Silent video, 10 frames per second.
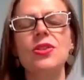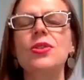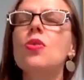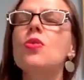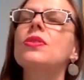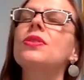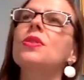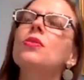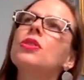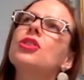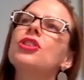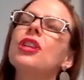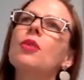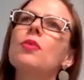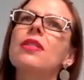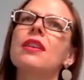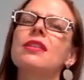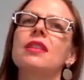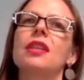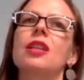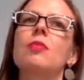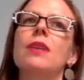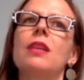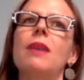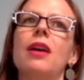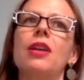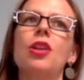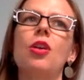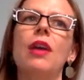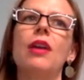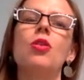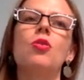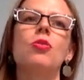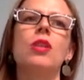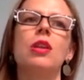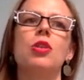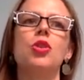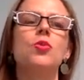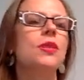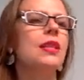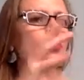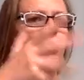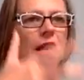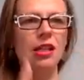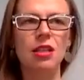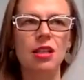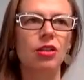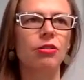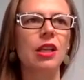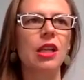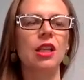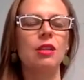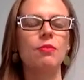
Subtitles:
Awesome. So share with us a little bit about, I know that you stepped right into the curriculum.